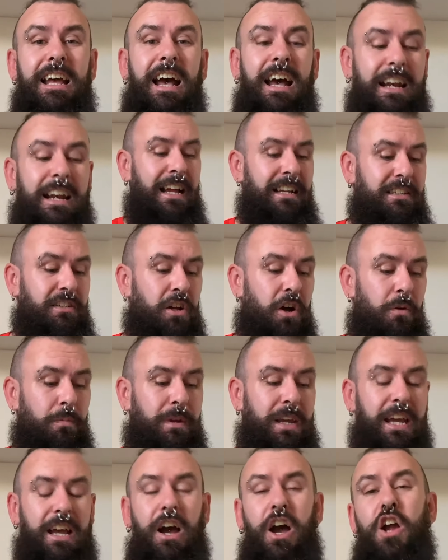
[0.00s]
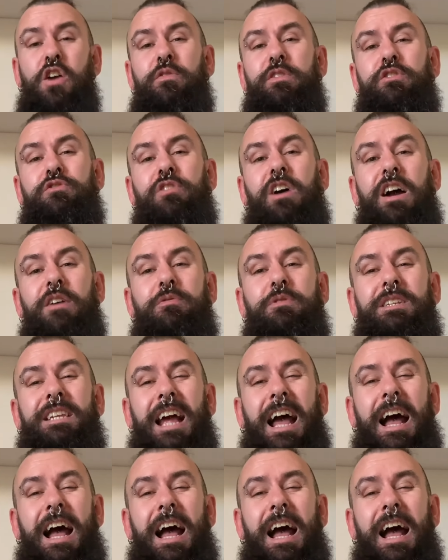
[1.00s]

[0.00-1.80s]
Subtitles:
and Top Gear Overdrive was